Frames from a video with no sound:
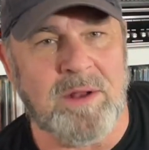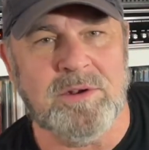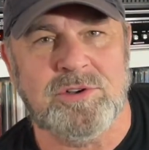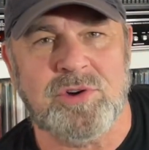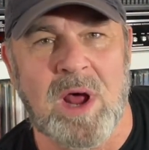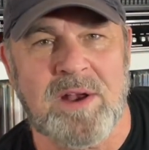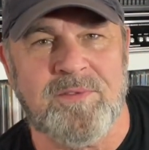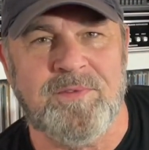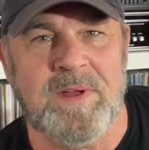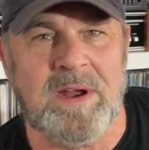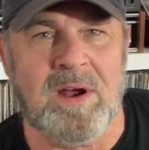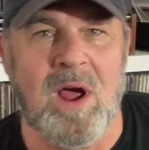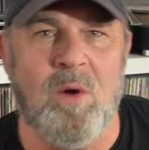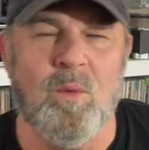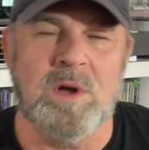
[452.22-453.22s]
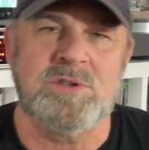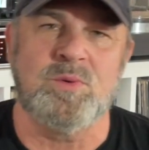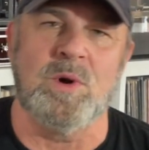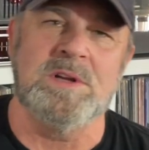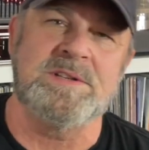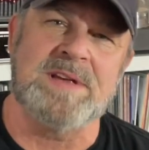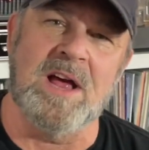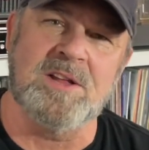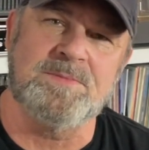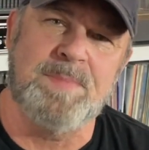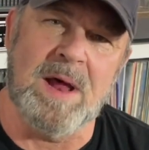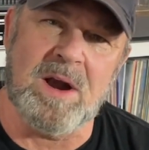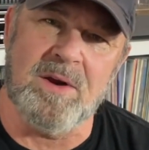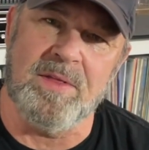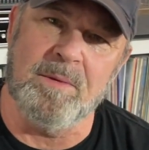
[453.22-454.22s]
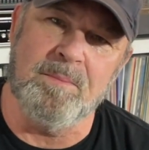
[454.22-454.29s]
and try to figure out which one sounds better, the,